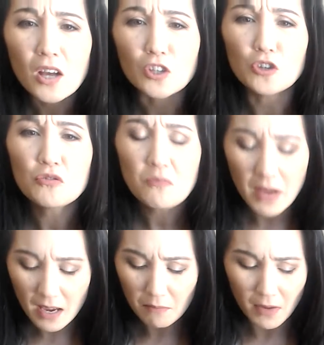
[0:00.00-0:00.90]
you
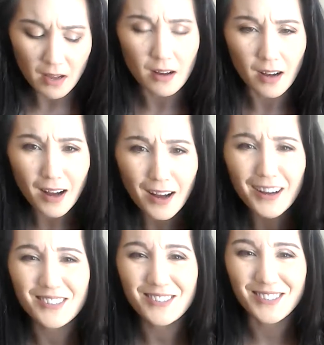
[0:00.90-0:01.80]
make my
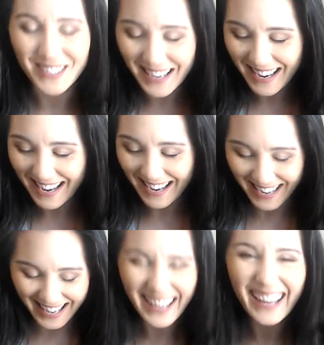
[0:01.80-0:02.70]
heart
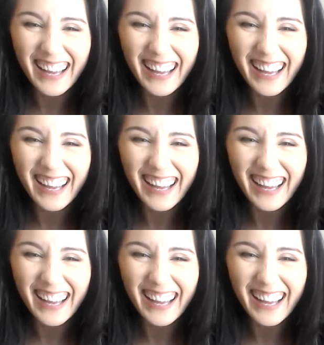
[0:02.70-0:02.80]
sing.